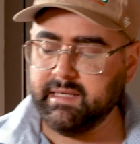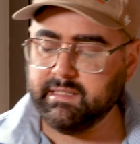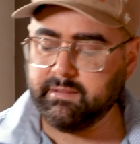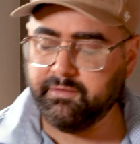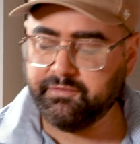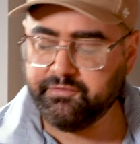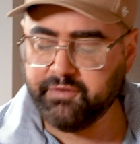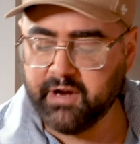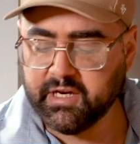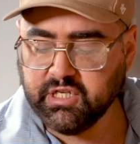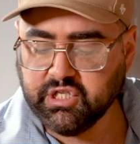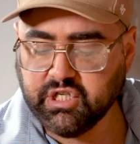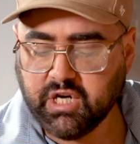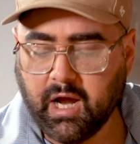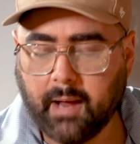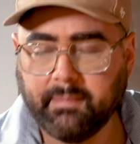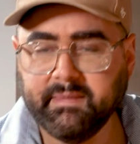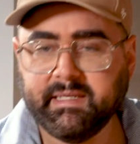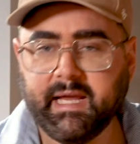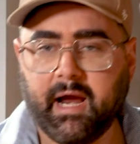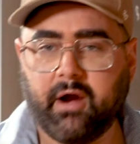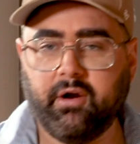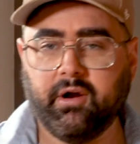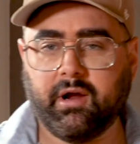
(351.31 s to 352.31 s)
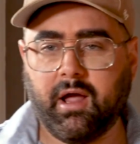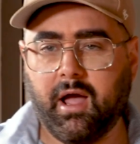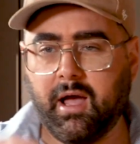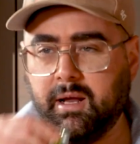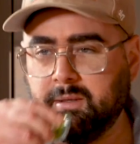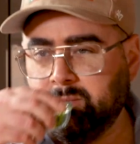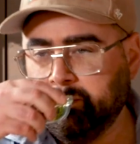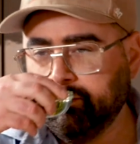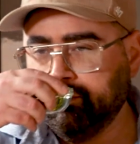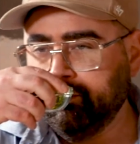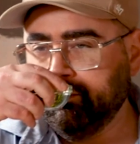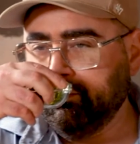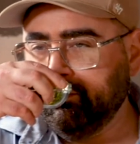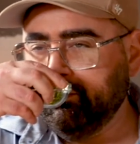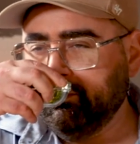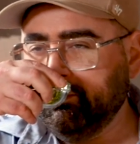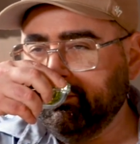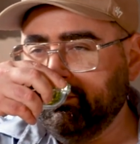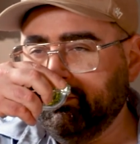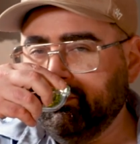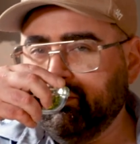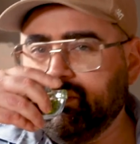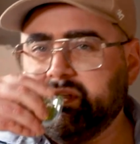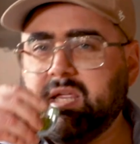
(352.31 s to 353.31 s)
some fresh chopped tarragon.
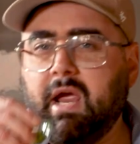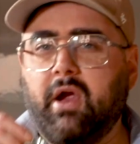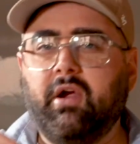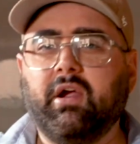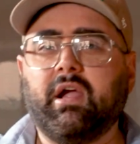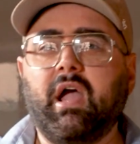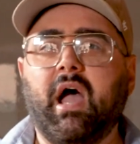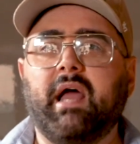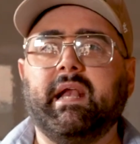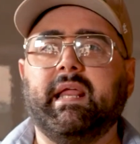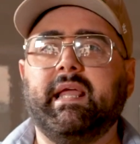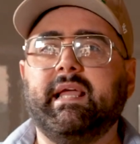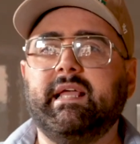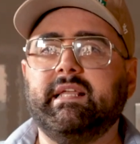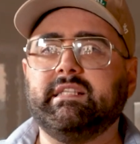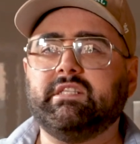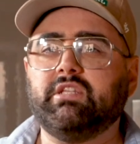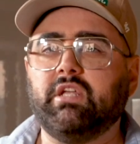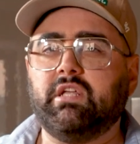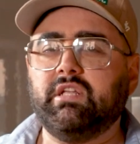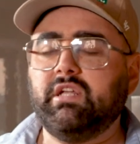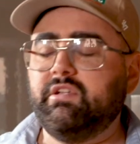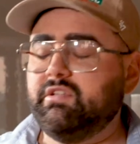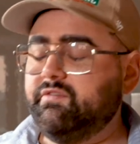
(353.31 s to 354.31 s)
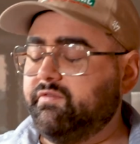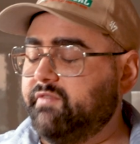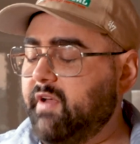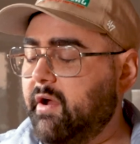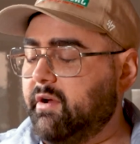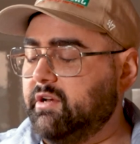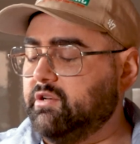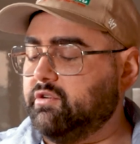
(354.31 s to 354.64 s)
Tarragon is very